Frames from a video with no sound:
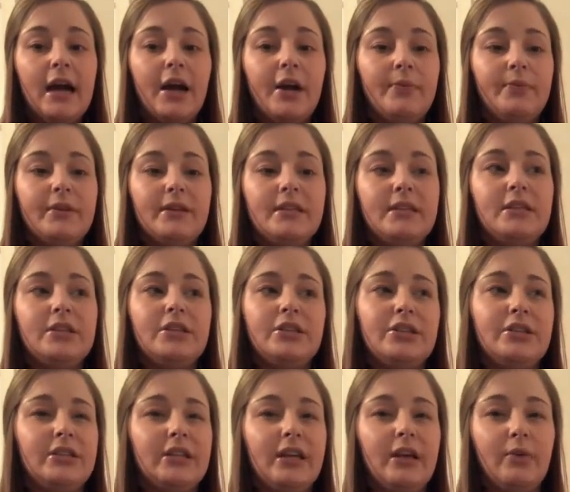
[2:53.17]
This is
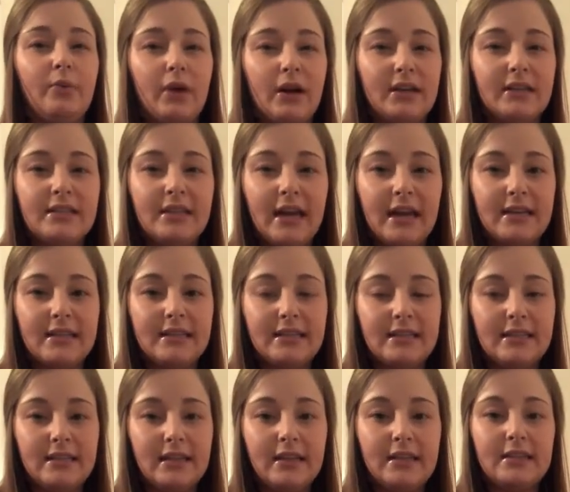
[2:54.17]
usually in worst
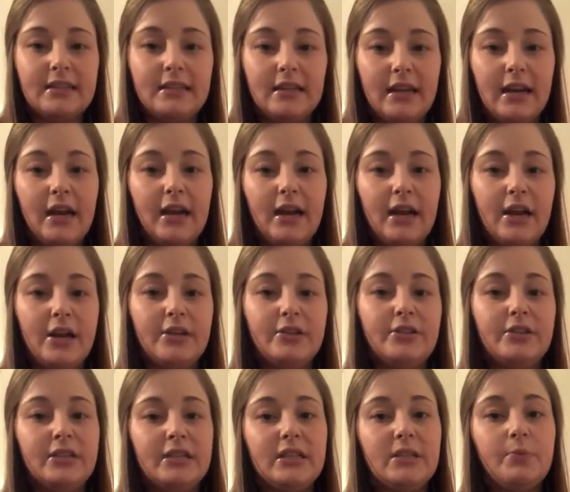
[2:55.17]
cases scenarios
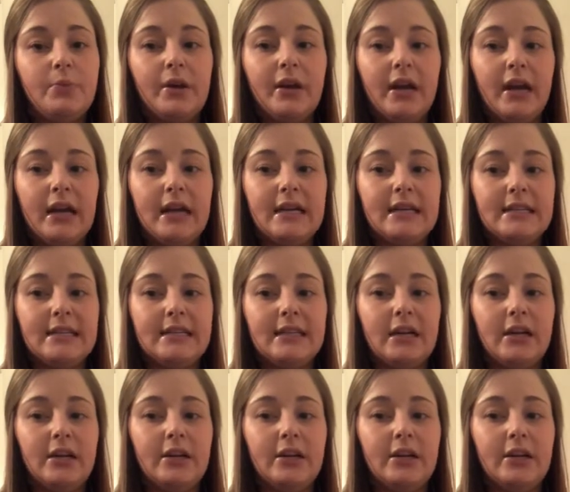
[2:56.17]
just because